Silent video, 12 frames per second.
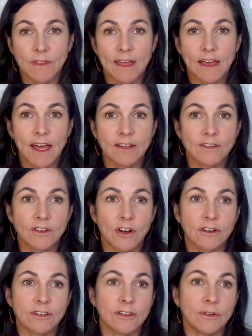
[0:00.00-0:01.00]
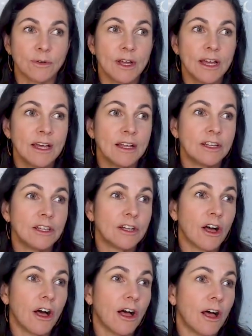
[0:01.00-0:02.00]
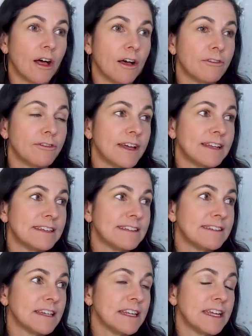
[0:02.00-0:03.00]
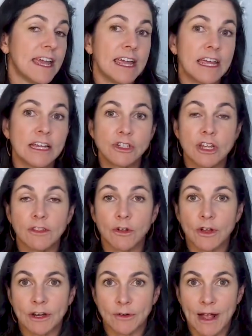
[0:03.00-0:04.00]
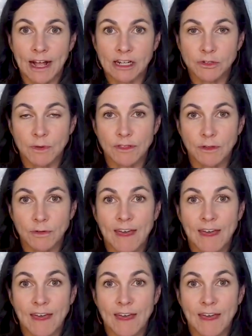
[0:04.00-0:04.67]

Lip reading: They kind of start to look off and disengage in their interaction with you.